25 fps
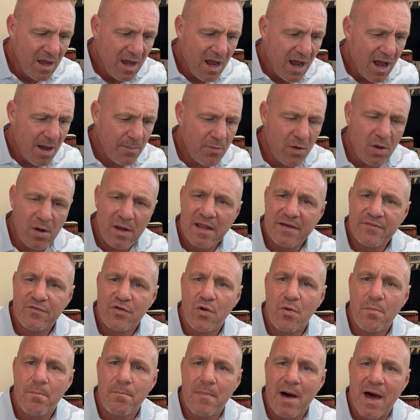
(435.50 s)
I'm not living
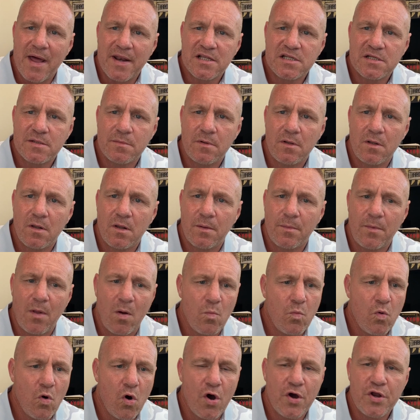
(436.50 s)
unmanageable. I'm
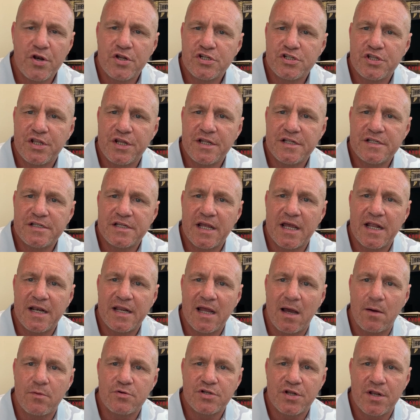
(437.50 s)
not walking the streets
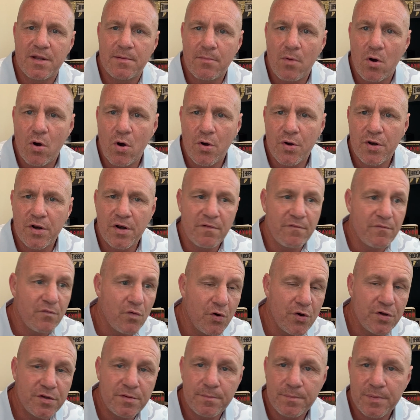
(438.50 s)
early hours in the morning,
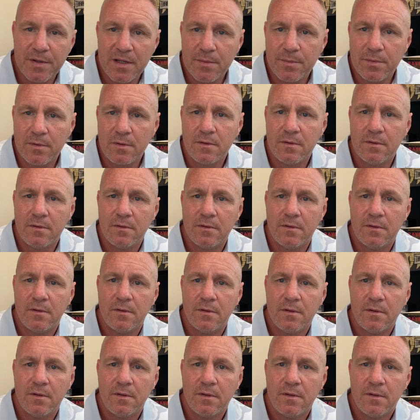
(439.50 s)
avoiding people.
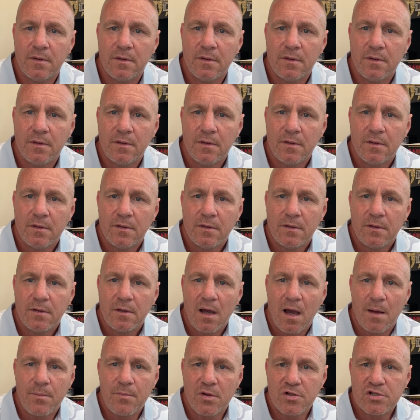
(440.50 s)

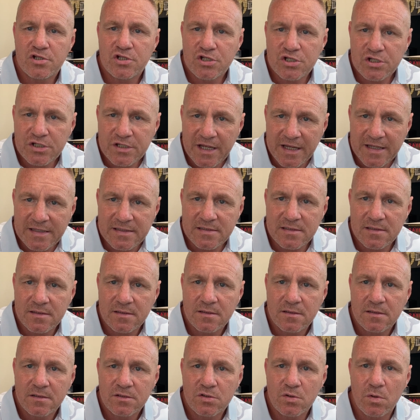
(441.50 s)
I'm not skint
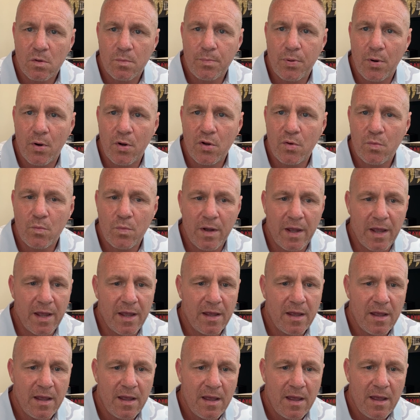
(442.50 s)
to a point
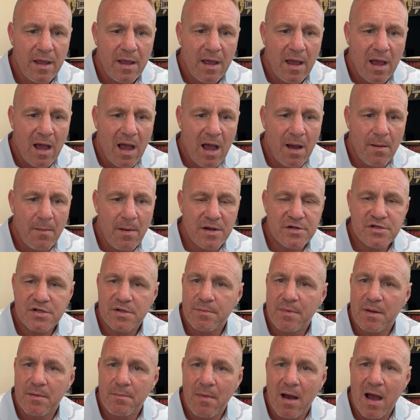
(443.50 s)
where I'm
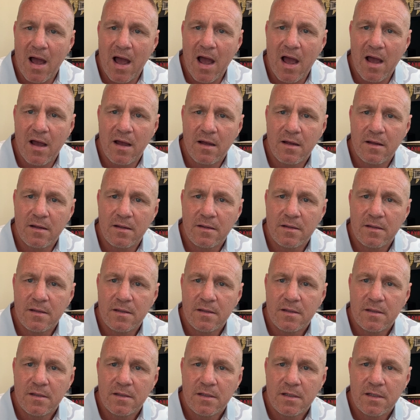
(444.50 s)
asking me ma,
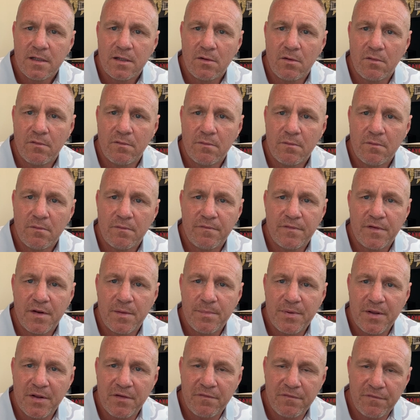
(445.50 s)
you know, for a
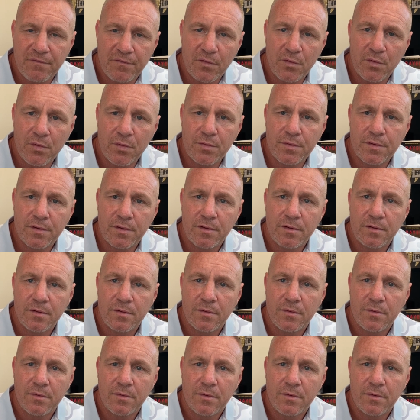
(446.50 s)
bit of food.
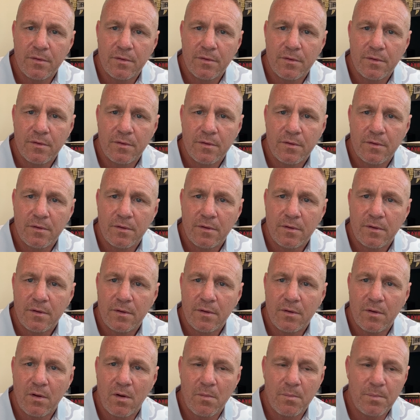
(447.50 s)

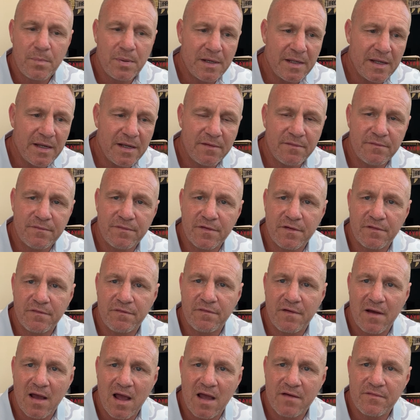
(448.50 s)
You know, I'm pleading for a
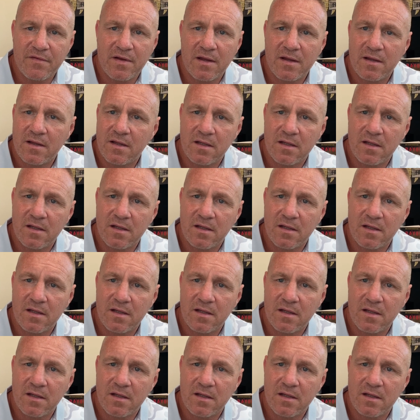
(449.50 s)
fiver.